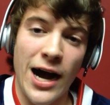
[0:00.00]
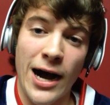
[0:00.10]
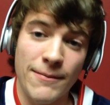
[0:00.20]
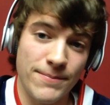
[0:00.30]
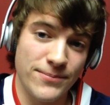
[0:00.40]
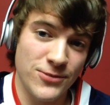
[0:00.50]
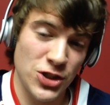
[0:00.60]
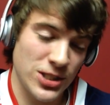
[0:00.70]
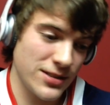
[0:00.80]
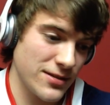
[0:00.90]
I'm
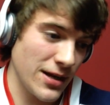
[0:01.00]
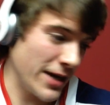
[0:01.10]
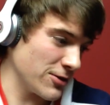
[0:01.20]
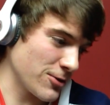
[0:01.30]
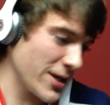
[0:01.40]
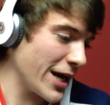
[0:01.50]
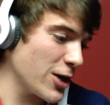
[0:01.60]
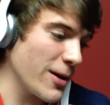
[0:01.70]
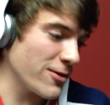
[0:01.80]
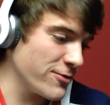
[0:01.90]
just, I don't care
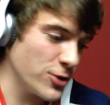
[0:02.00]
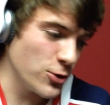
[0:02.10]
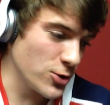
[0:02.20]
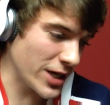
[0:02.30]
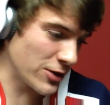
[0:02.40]
about views.